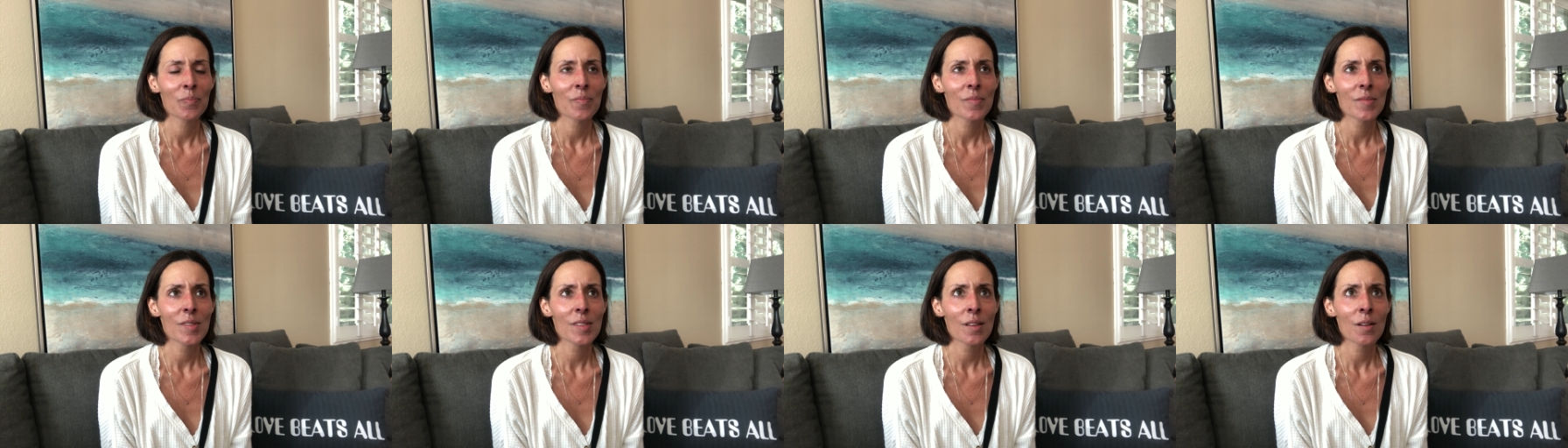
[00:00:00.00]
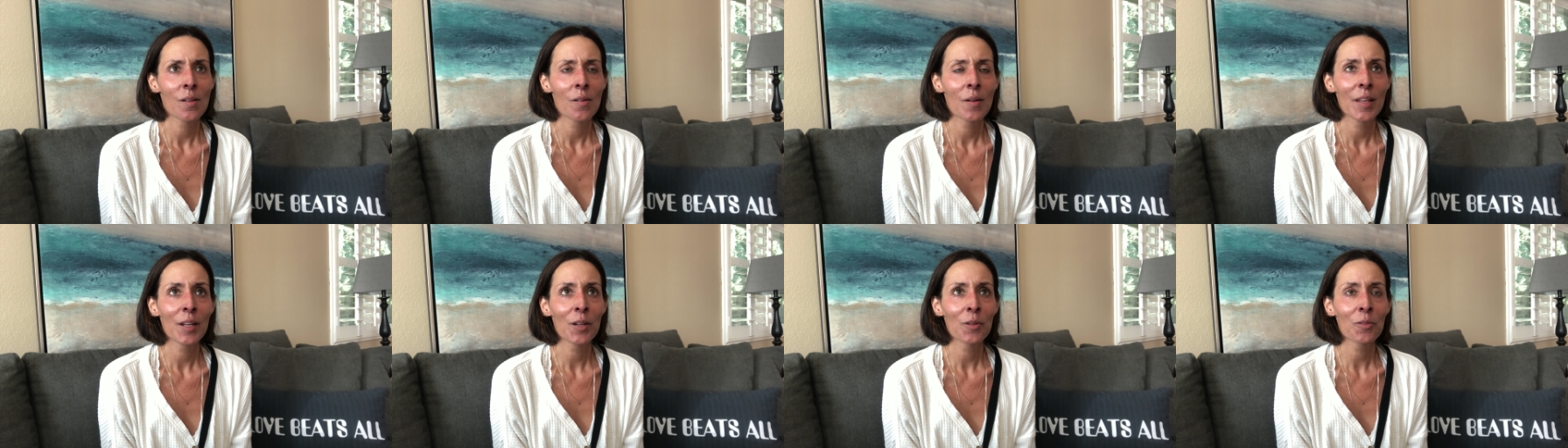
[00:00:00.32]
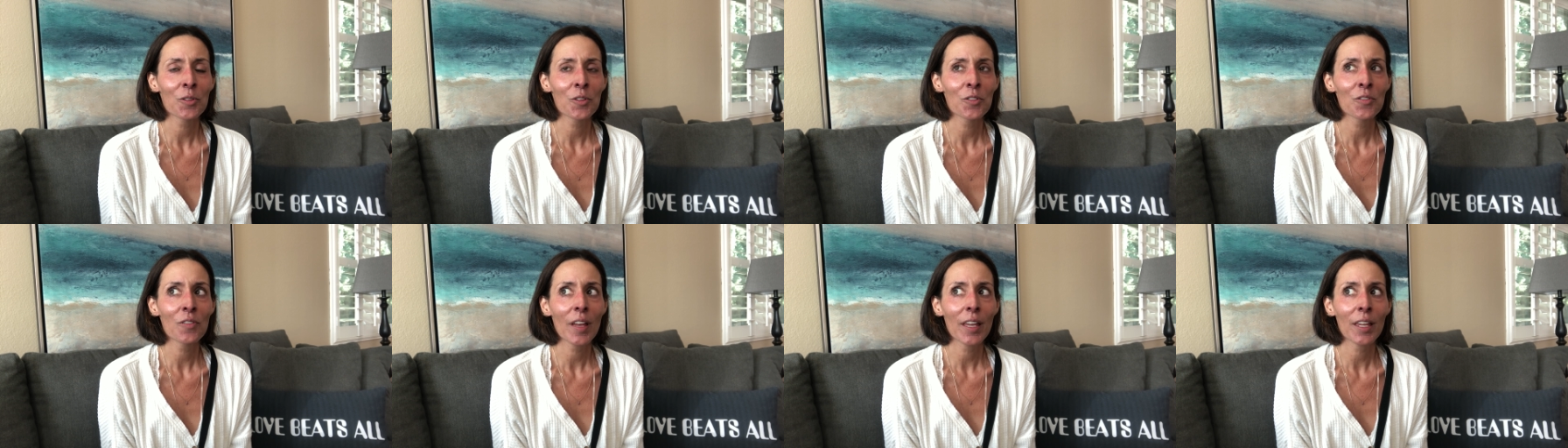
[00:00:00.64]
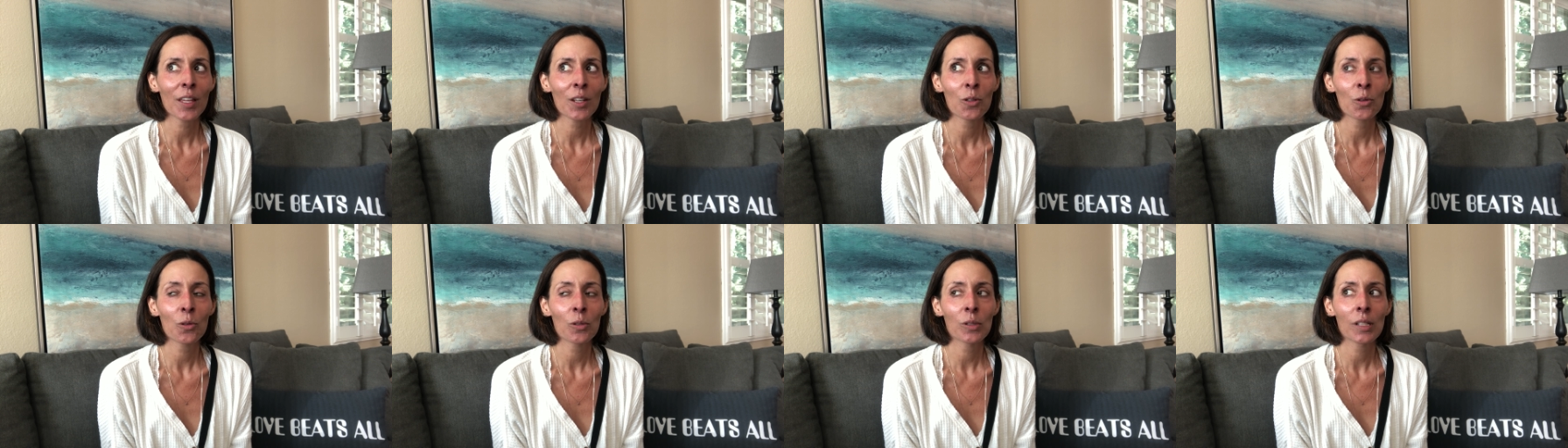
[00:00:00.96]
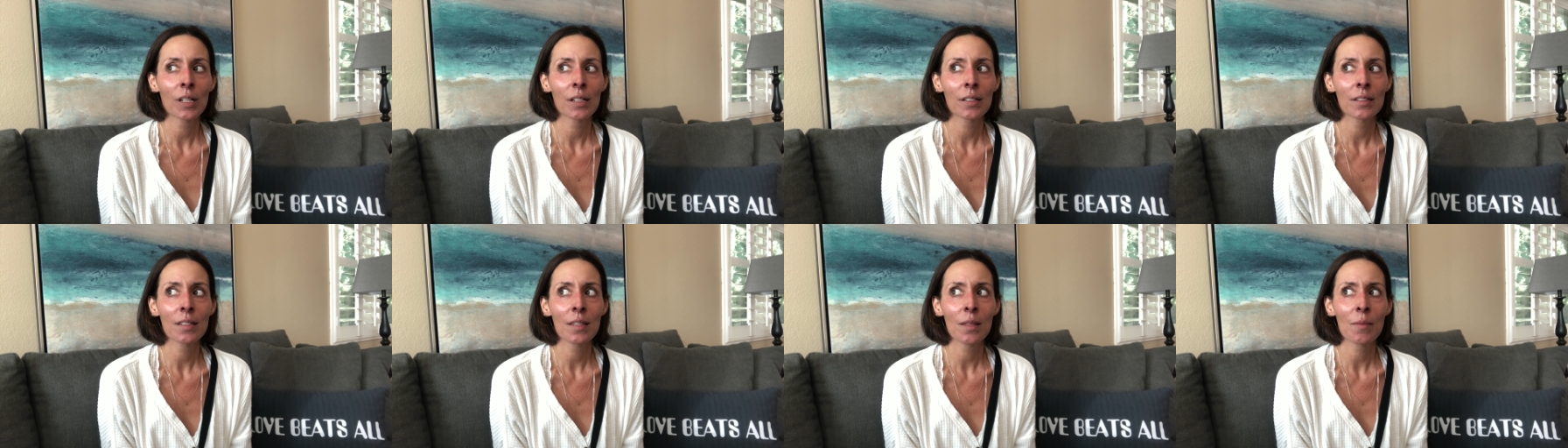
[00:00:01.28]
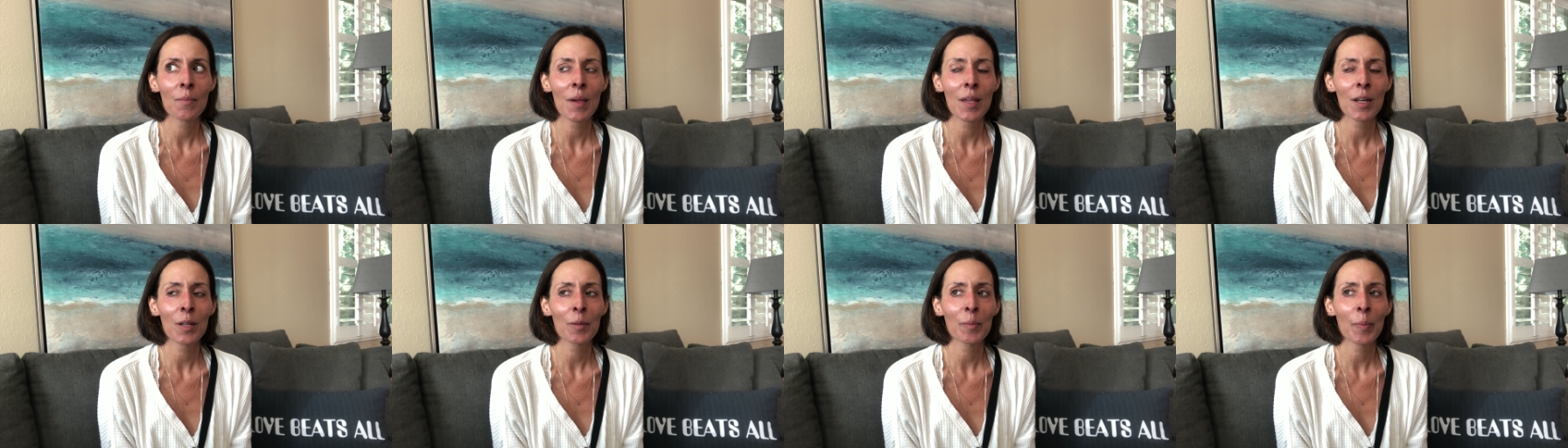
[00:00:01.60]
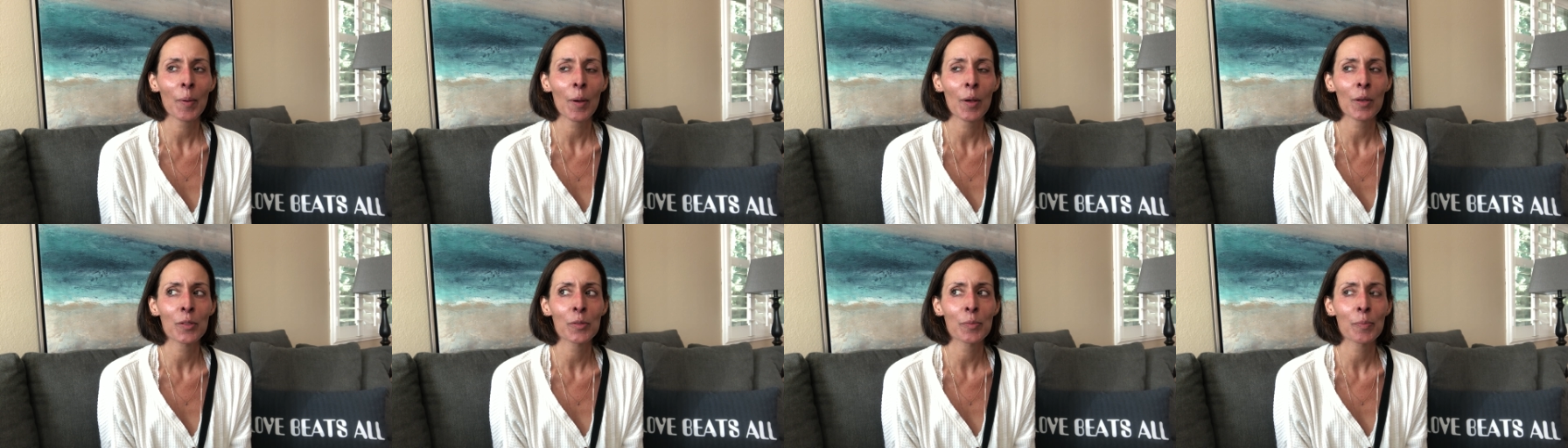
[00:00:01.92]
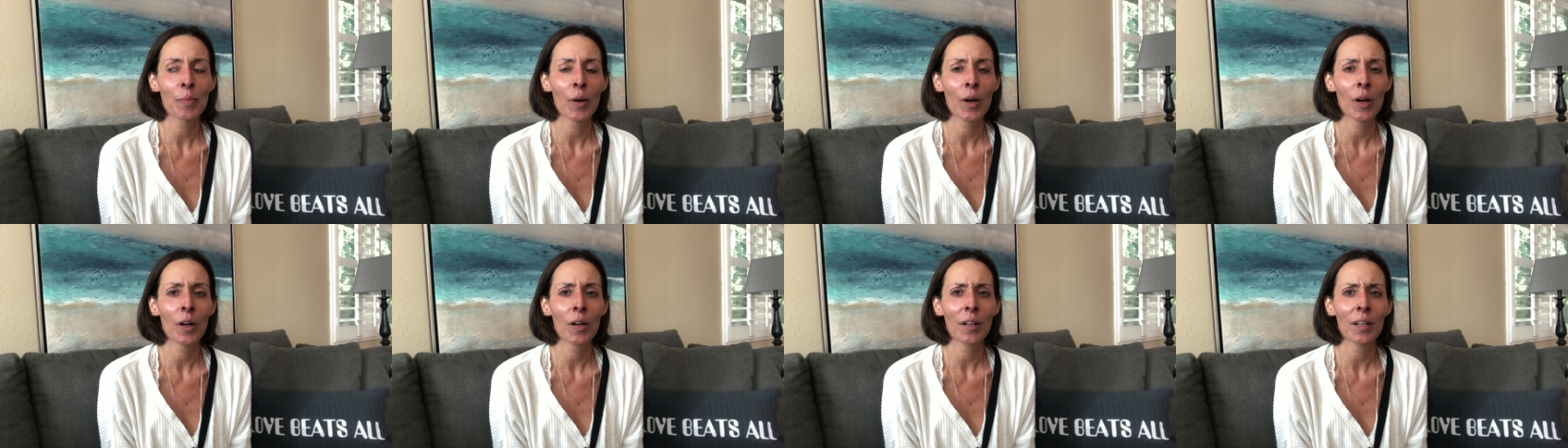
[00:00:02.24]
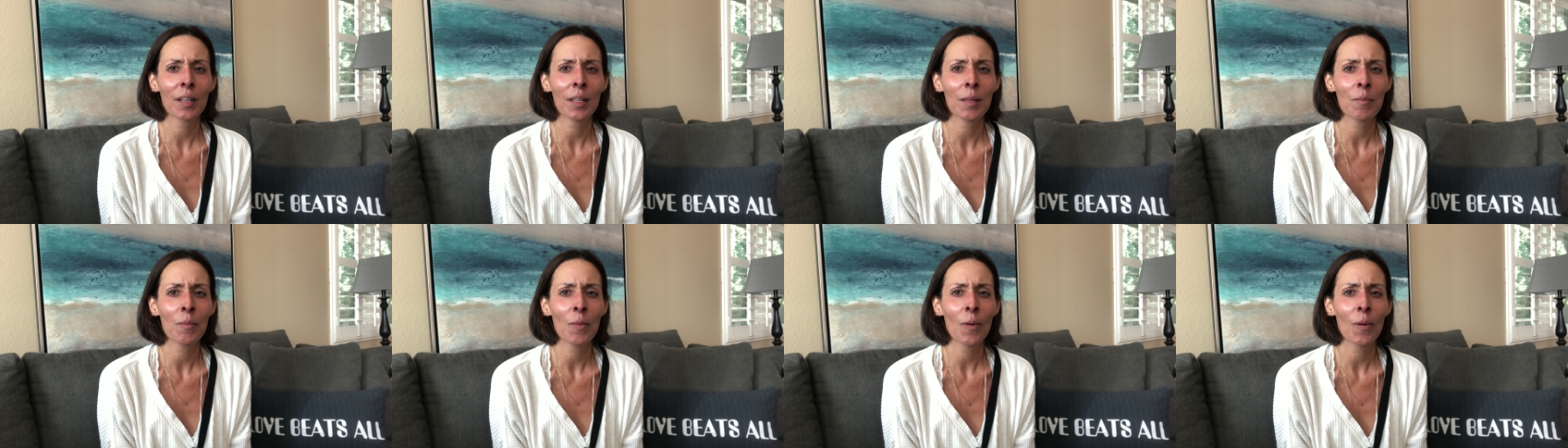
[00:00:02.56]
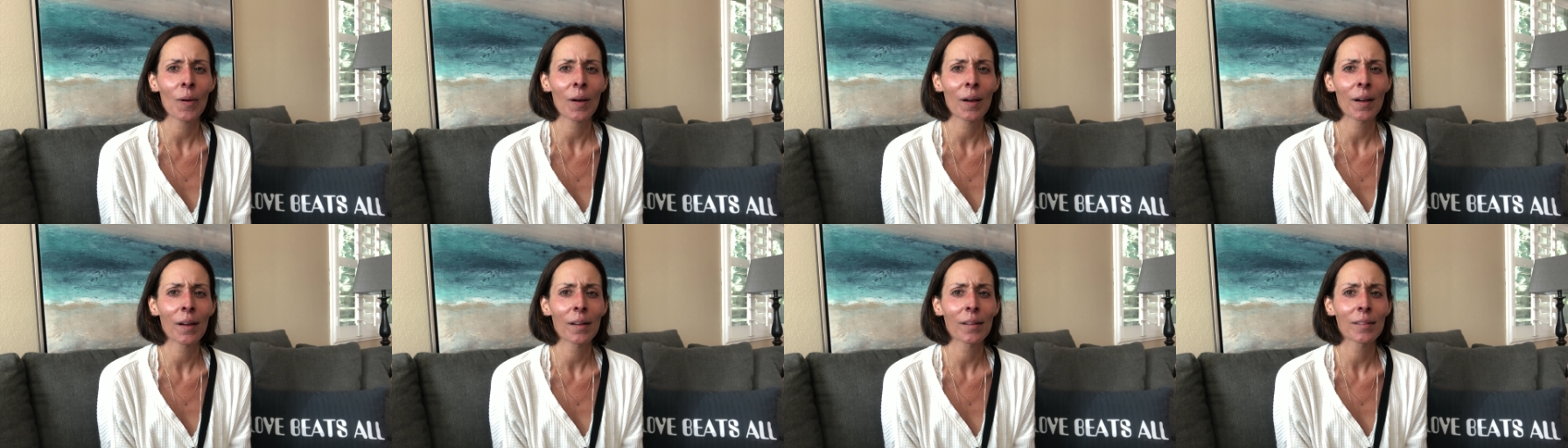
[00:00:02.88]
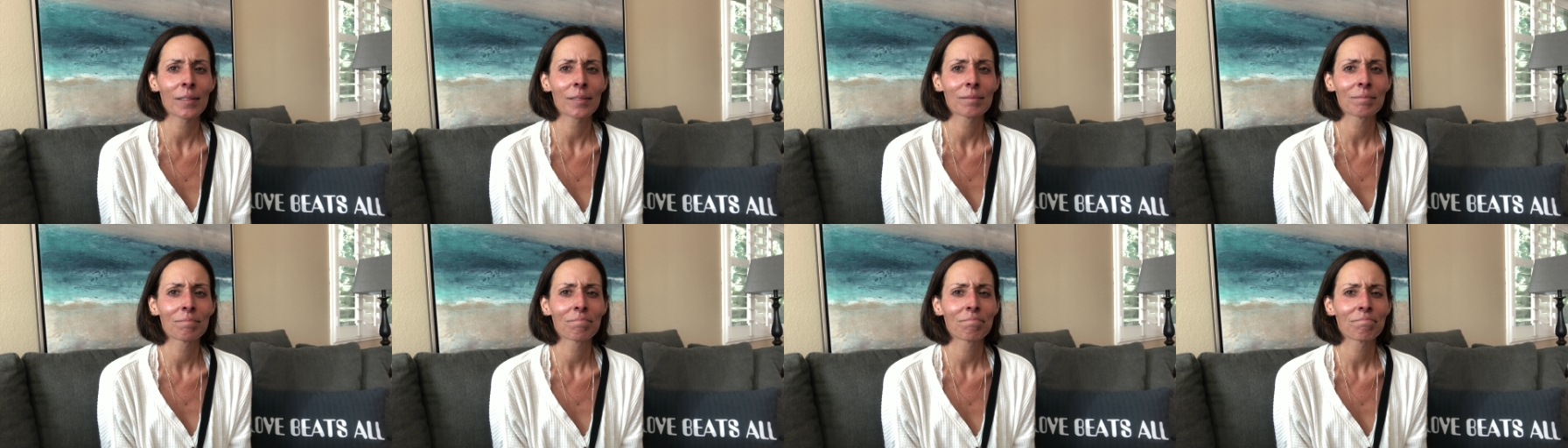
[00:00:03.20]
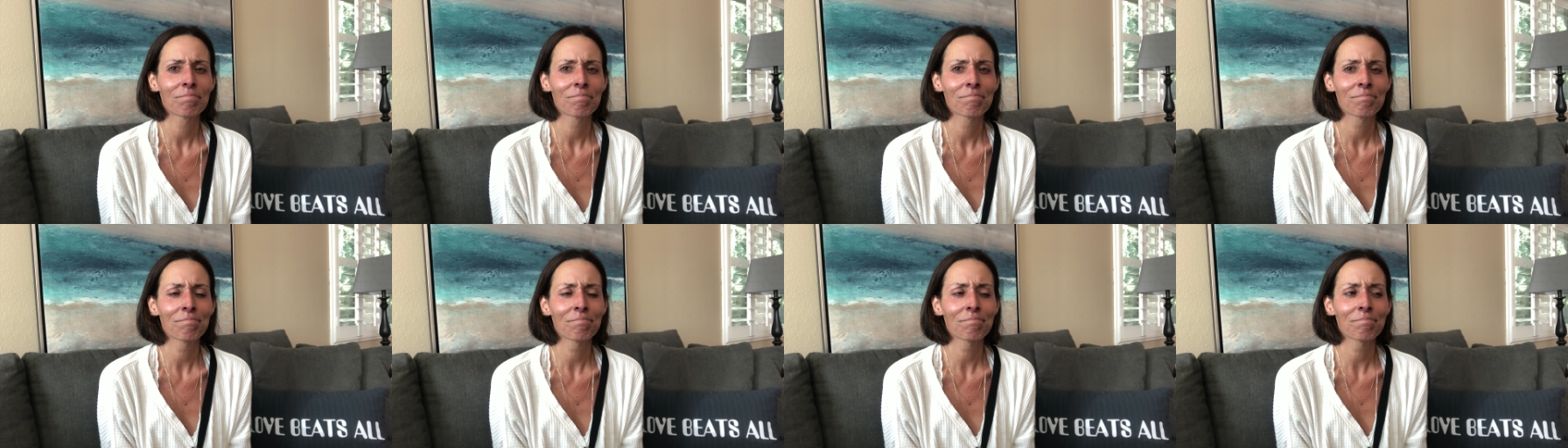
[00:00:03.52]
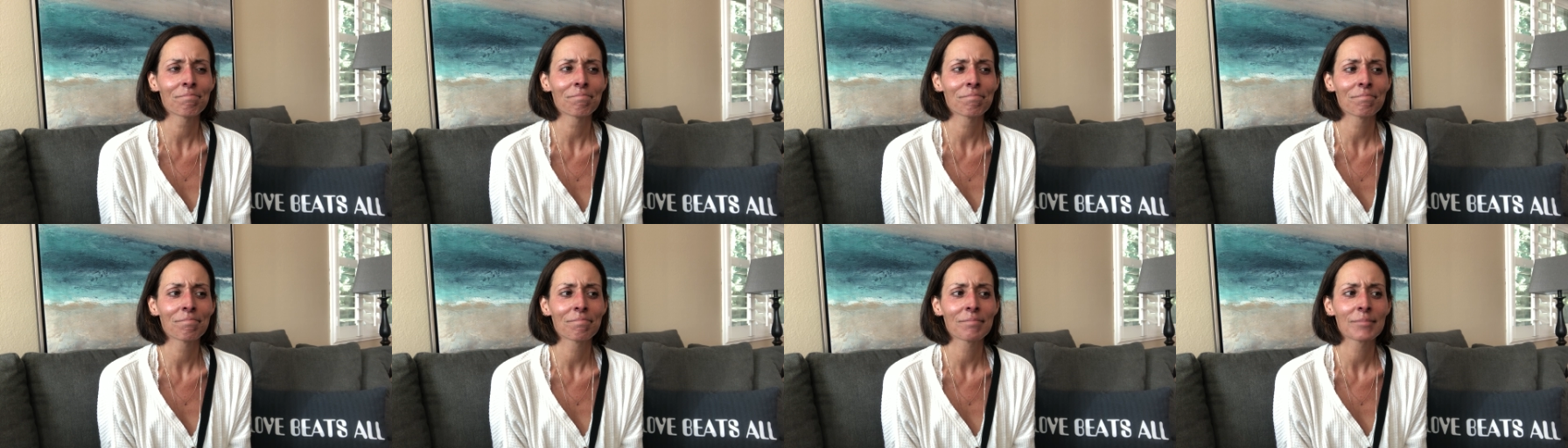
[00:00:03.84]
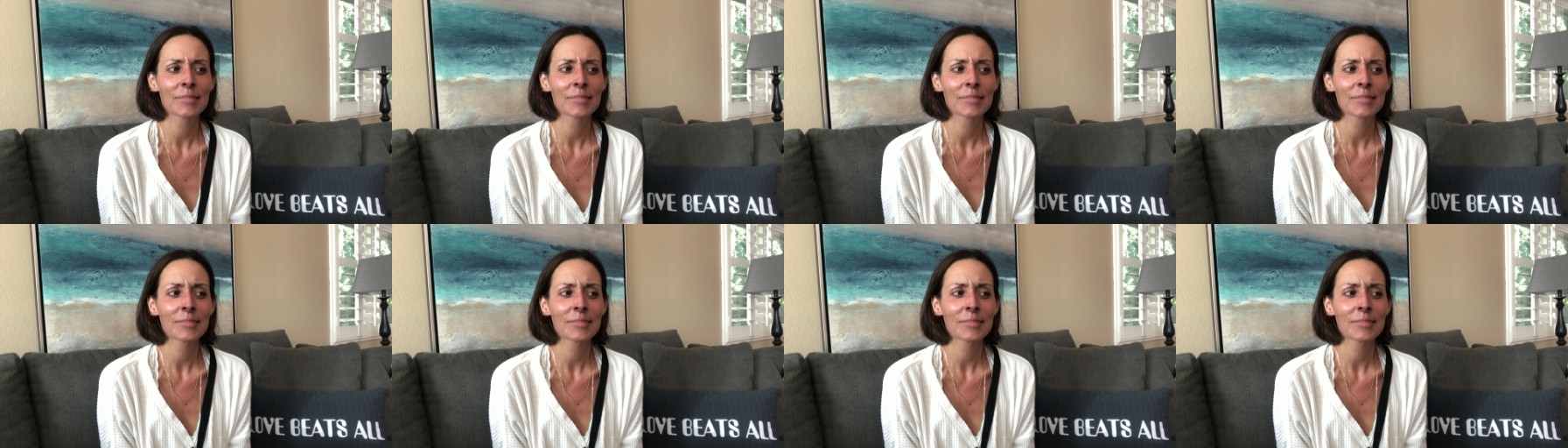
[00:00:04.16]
so I don't know if I can hold on to the menopause part anymore. Hmm.